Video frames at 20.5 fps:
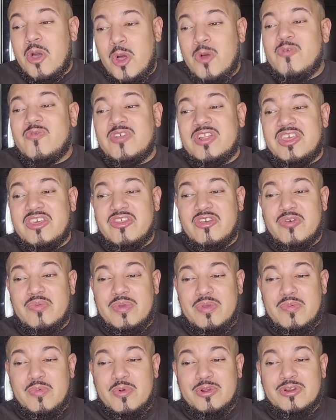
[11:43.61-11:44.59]
Hopefully
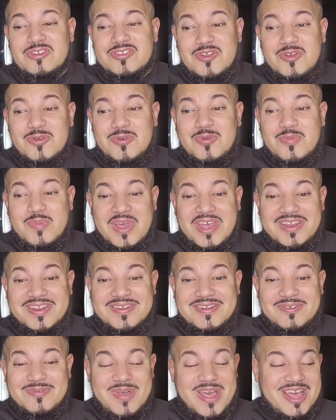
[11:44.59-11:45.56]
there'll be more soon,
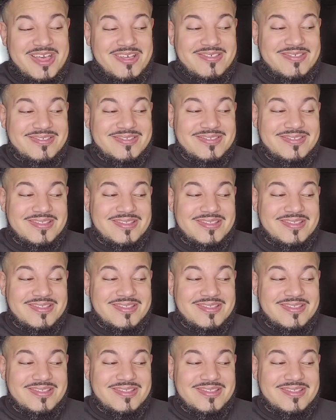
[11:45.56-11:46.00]
but, well,